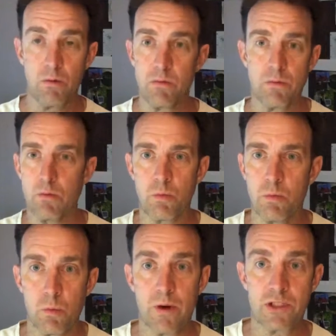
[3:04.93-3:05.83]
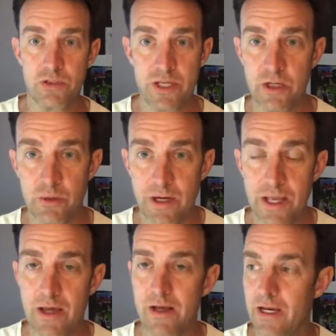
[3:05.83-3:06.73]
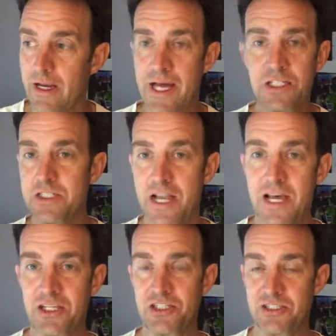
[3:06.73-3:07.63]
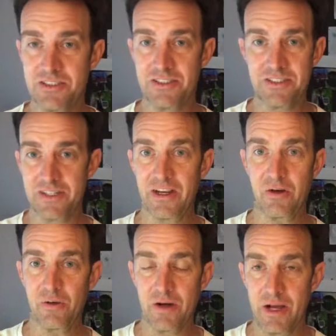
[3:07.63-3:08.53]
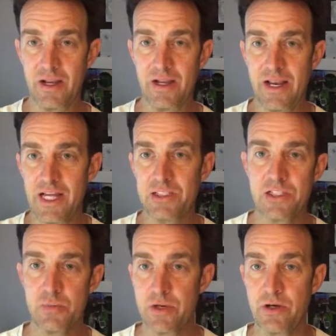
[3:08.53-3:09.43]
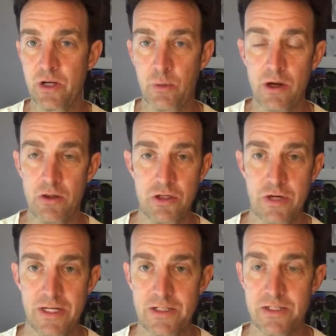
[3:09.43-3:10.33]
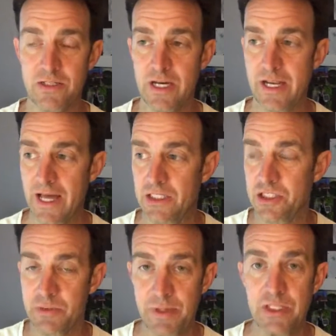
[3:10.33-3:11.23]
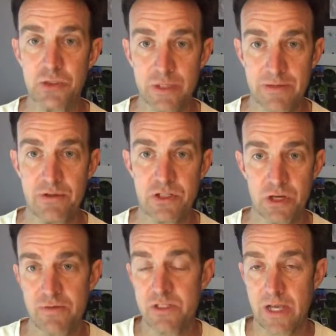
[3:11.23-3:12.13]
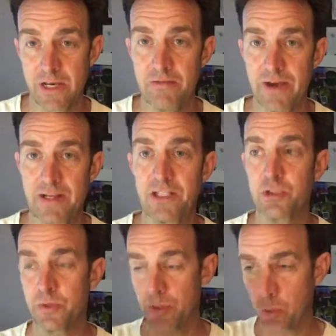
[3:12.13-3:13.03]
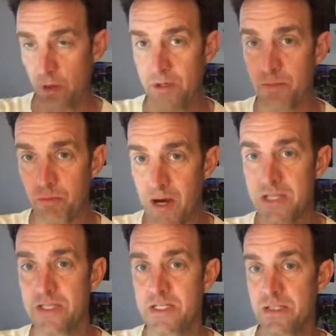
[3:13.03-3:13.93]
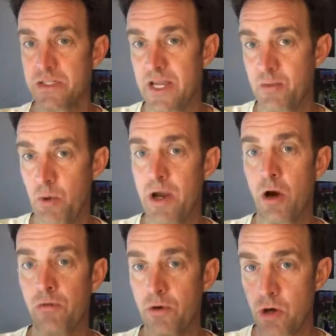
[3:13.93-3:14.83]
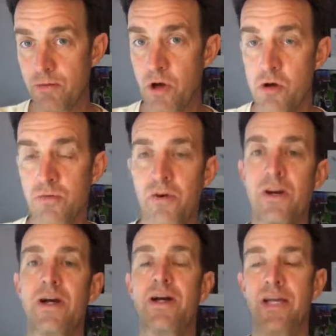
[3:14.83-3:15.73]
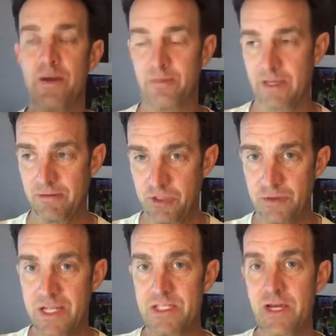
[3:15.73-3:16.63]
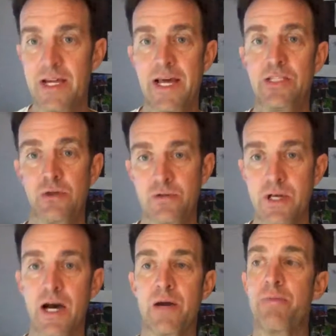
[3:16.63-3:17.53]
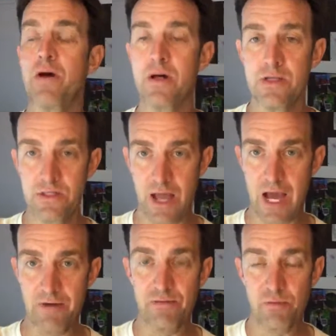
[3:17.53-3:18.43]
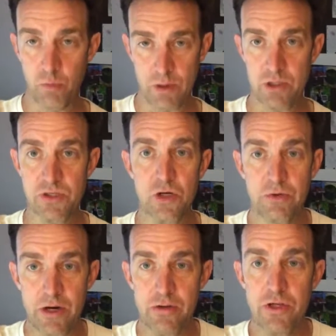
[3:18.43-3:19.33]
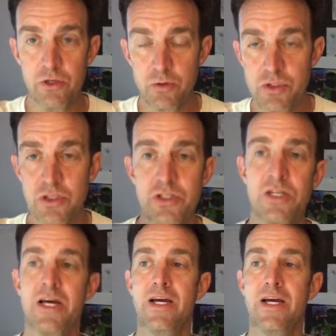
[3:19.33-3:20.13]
What did you think you were going to get? An edge is an edge. An edge doesn't mean you're going to win all the trades. An edge just means you give yourself a slight advantage when you work the process the same way over and over and over. It gives you that slight edge over time to have winners that are greater than losers.